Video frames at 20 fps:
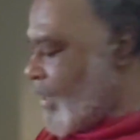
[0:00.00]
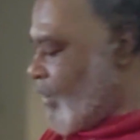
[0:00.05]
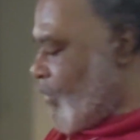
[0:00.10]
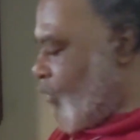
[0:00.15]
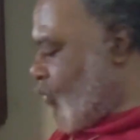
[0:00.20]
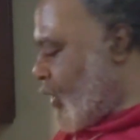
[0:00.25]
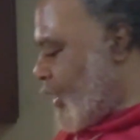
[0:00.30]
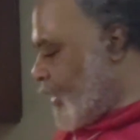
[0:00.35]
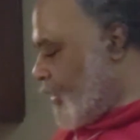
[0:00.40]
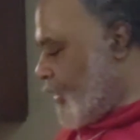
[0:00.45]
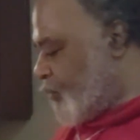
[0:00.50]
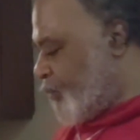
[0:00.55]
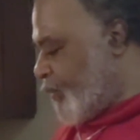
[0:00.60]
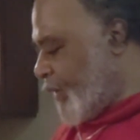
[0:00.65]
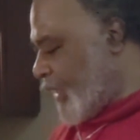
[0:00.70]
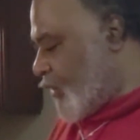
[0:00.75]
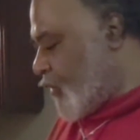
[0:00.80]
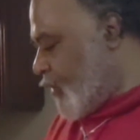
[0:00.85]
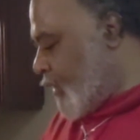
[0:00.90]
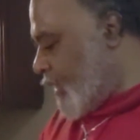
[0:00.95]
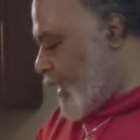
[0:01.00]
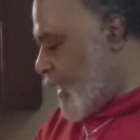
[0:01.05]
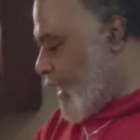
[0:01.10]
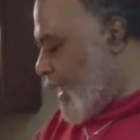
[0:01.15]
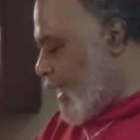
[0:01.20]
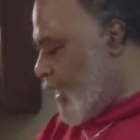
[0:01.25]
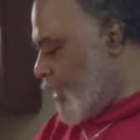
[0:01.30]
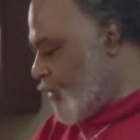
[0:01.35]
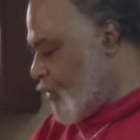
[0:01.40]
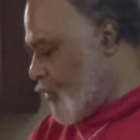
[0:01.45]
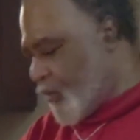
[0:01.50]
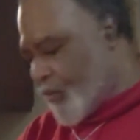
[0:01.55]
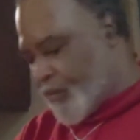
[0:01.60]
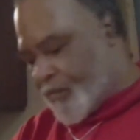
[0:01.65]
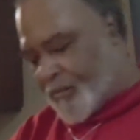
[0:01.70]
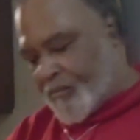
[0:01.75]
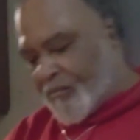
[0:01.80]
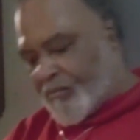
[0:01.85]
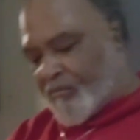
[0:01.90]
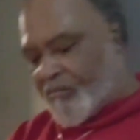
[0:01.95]
What is pico de
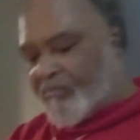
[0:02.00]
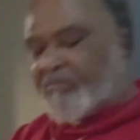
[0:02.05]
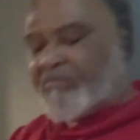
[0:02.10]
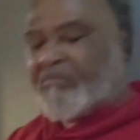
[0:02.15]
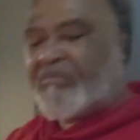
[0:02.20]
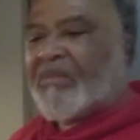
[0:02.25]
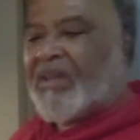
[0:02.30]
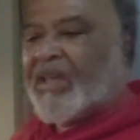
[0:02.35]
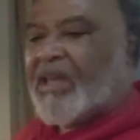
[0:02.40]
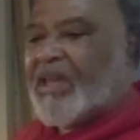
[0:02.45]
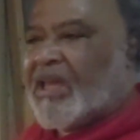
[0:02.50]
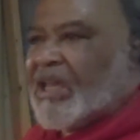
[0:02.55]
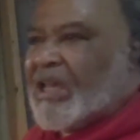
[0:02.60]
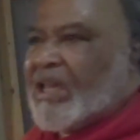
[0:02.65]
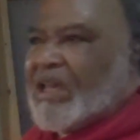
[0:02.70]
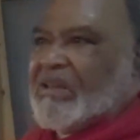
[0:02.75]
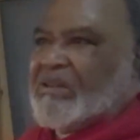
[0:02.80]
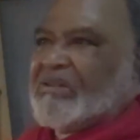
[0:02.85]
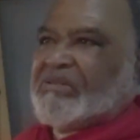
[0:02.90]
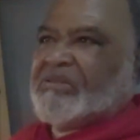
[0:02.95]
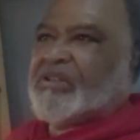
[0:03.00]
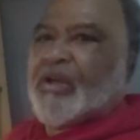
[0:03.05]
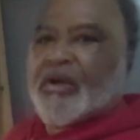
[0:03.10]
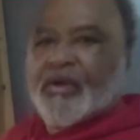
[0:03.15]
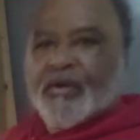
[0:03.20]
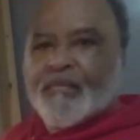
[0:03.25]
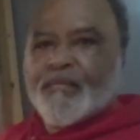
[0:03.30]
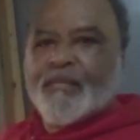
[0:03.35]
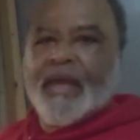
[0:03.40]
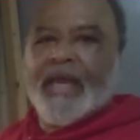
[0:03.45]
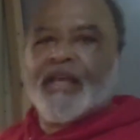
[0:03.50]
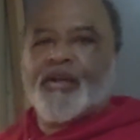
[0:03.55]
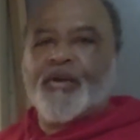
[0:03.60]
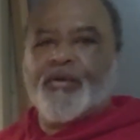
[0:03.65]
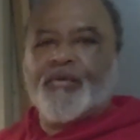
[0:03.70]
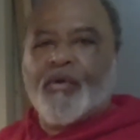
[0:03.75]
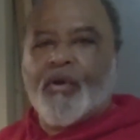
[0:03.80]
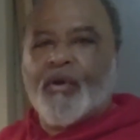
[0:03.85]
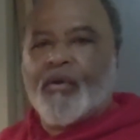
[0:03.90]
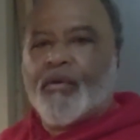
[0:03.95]
gallo? Is you can make
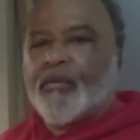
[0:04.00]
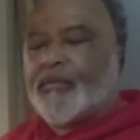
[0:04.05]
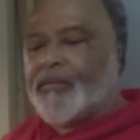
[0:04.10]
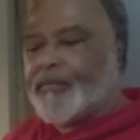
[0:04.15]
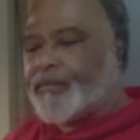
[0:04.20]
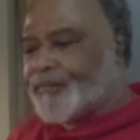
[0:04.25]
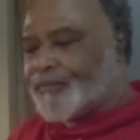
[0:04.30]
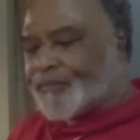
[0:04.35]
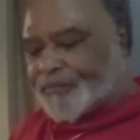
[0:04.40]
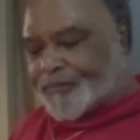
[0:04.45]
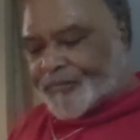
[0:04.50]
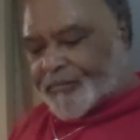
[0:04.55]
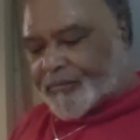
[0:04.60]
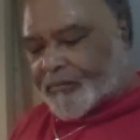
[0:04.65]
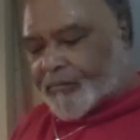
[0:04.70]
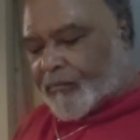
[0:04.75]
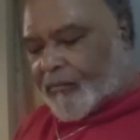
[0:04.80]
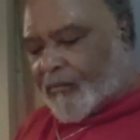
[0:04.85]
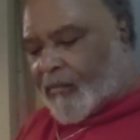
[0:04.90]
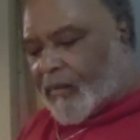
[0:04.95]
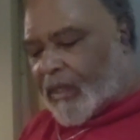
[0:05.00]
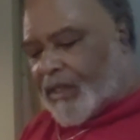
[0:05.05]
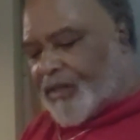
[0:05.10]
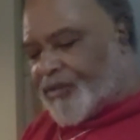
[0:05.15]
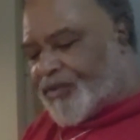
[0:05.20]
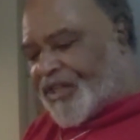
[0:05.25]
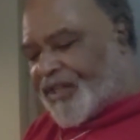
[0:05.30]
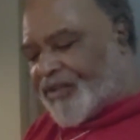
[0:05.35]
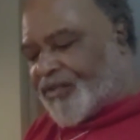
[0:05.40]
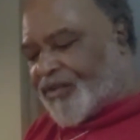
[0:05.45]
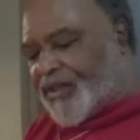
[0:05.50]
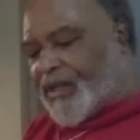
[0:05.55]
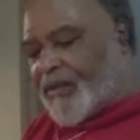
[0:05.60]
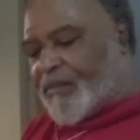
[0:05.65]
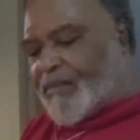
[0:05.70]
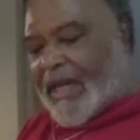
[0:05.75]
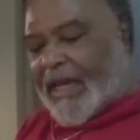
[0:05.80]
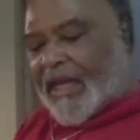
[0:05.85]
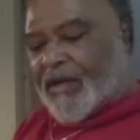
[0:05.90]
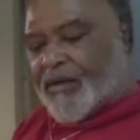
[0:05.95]
your own. It's just
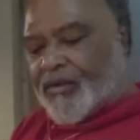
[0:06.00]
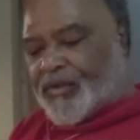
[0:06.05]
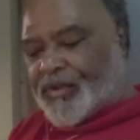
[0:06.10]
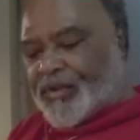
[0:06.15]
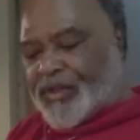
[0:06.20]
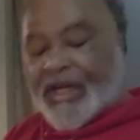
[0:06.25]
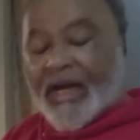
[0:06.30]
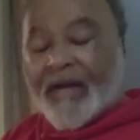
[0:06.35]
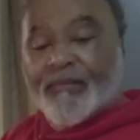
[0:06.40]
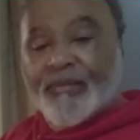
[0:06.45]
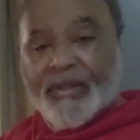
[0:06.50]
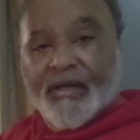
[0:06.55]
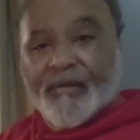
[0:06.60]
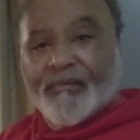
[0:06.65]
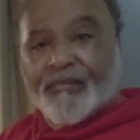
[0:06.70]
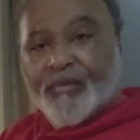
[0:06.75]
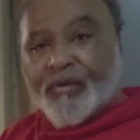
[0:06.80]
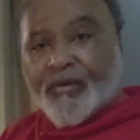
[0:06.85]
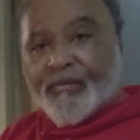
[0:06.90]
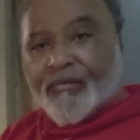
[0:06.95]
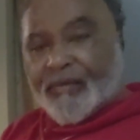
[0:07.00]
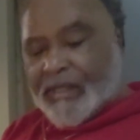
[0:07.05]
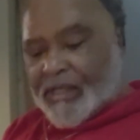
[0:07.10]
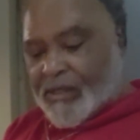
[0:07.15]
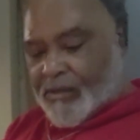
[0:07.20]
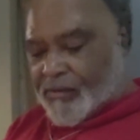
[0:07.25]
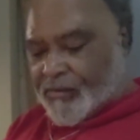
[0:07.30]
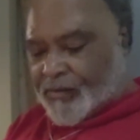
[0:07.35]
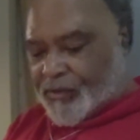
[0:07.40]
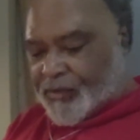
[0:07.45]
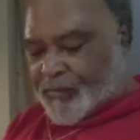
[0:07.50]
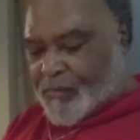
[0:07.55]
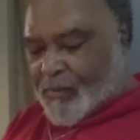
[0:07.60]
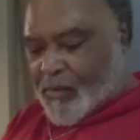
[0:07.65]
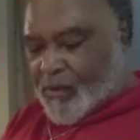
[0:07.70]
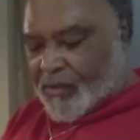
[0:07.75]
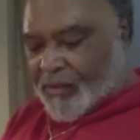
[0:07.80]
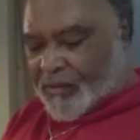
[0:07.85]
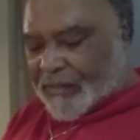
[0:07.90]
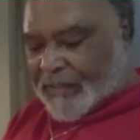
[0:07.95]
tomatoes chopped up real, into
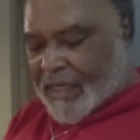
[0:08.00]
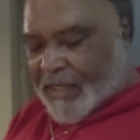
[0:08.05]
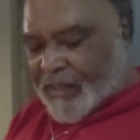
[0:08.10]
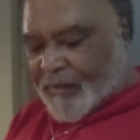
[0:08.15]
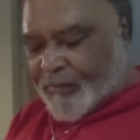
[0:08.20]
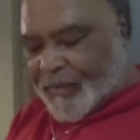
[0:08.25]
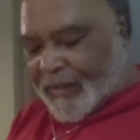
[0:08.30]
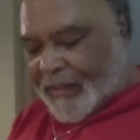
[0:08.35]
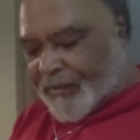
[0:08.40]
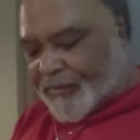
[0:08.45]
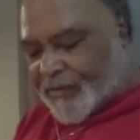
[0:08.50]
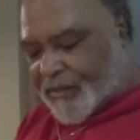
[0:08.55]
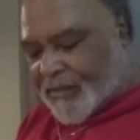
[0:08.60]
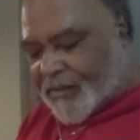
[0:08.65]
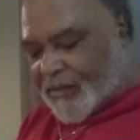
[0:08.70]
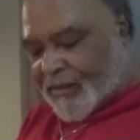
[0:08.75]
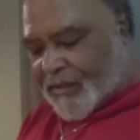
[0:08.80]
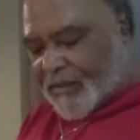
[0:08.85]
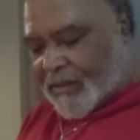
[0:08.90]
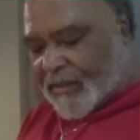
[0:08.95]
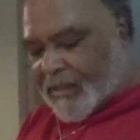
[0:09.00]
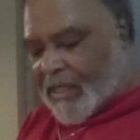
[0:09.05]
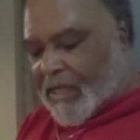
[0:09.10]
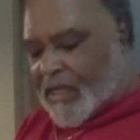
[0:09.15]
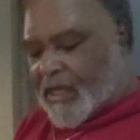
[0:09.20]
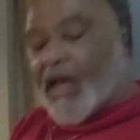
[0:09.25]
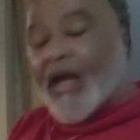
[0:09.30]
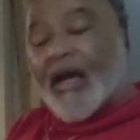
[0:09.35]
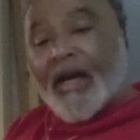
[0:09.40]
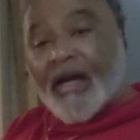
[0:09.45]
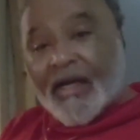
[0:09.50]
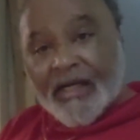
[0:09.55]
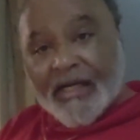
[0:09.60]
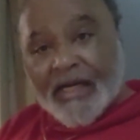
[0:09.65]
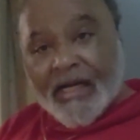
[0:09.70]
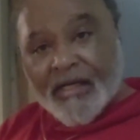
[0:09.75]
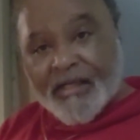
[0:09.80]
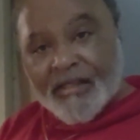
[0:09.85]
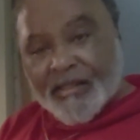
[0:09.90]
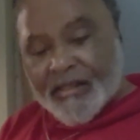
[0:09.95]
small little tiny pieces,
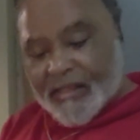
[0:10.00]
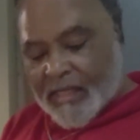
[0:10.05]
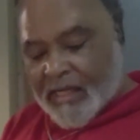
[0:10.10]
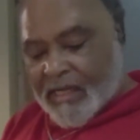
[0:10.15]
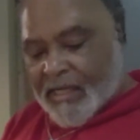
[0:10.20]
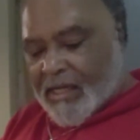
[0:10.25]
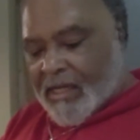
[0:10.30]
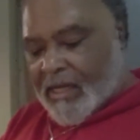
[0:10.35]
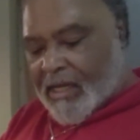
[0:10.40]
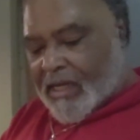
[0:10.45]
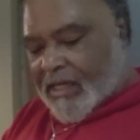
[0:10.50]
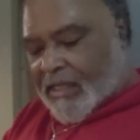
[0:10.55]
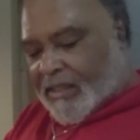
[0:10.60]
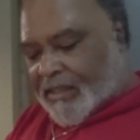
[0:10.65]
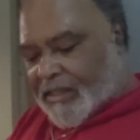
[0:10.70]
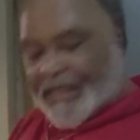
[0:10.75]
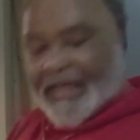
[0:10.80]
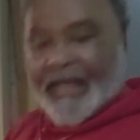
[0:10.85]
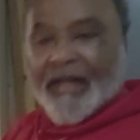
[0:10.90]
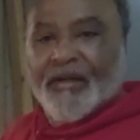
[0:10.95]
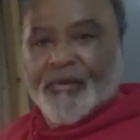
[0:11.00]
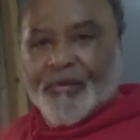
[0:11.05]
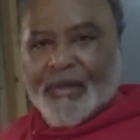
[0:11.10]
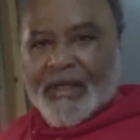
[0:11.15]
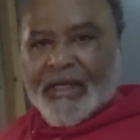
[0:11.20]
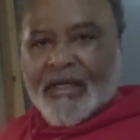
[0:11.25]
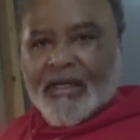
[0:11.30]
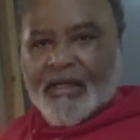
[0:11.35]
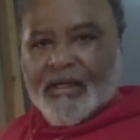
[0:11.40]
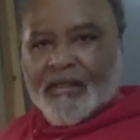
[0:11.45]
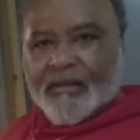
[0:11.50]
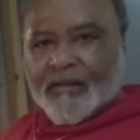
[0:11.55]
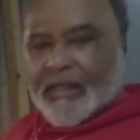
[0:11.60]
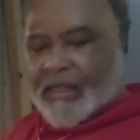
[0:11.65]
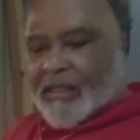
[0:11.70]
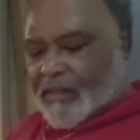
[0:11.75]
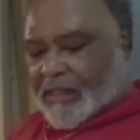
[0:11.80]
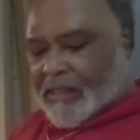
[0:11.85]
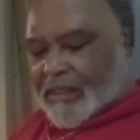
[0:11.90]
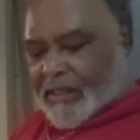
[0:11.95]
onions, celery,
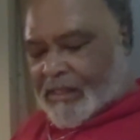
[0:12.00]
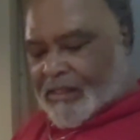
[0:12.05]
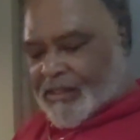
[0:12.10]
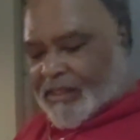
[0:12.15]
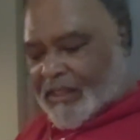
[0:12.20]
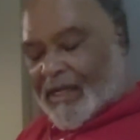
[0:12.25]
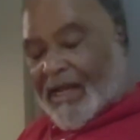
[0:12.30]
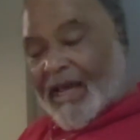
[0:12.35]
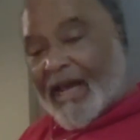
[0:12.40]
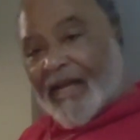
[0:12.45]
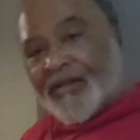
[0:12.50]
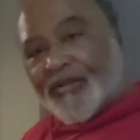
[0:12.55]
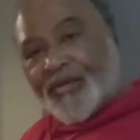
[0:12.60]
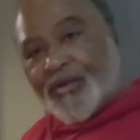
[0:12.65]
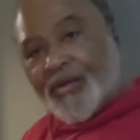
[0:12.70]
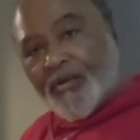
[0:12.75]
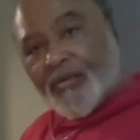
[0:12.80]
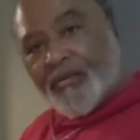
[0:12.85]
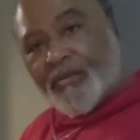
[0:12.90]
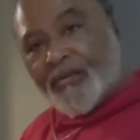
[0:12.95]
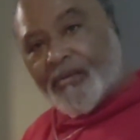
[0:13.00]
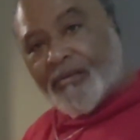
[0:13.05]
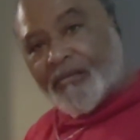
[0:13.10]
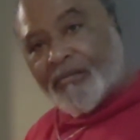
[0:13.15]
cilantro,